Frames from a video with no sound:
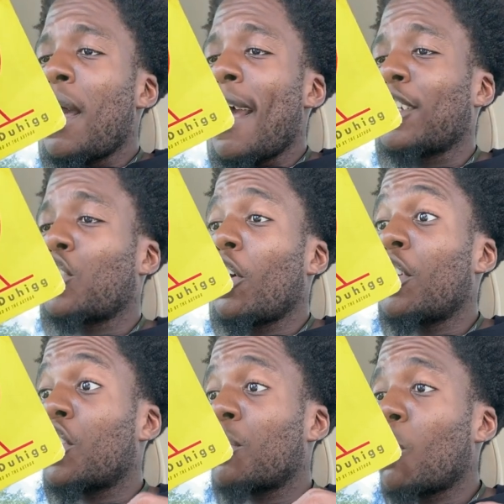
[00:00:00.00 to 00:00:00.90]
had
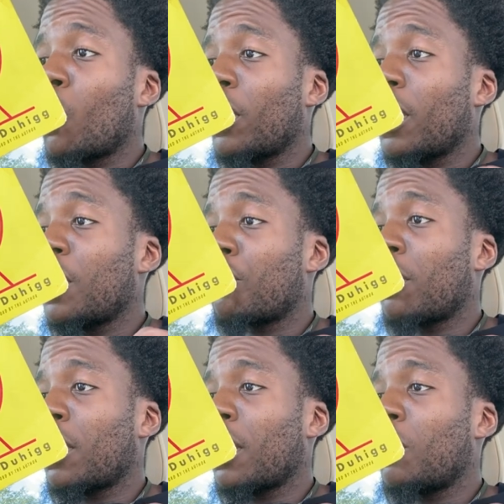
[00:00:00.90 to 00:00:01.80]
started smoking and
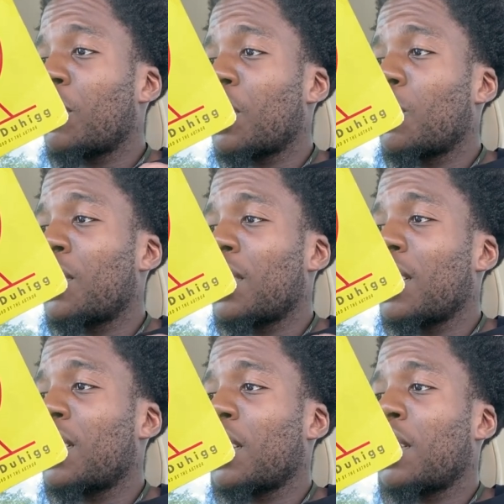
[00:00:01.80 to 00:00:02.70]
drinking when she was
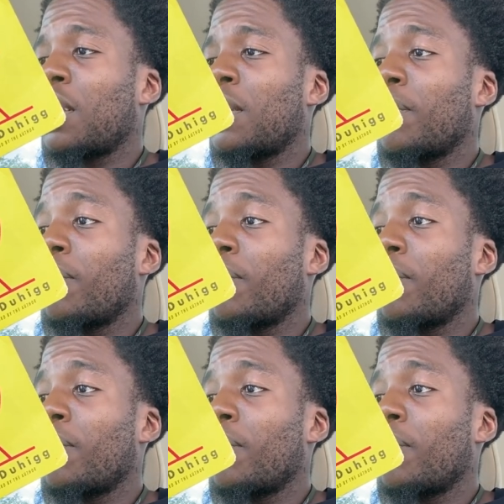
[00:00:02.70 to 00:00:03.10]
16,